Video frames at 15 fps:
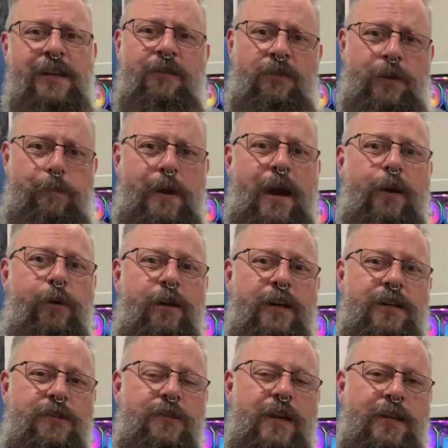given the power,
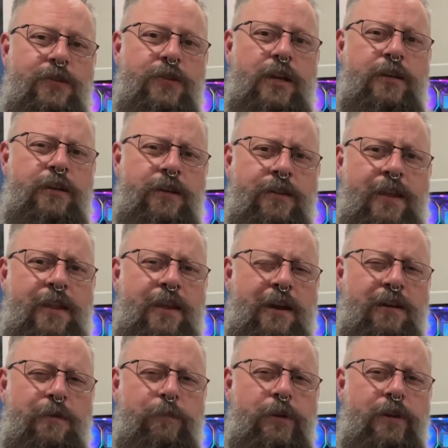etc.
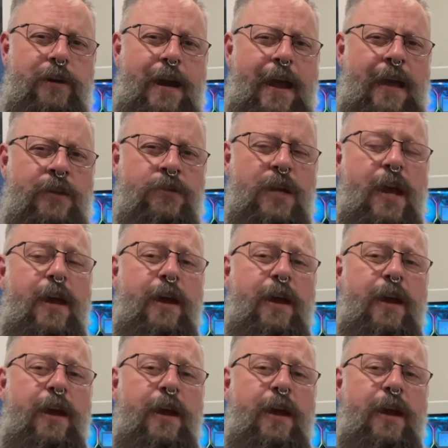that computer has.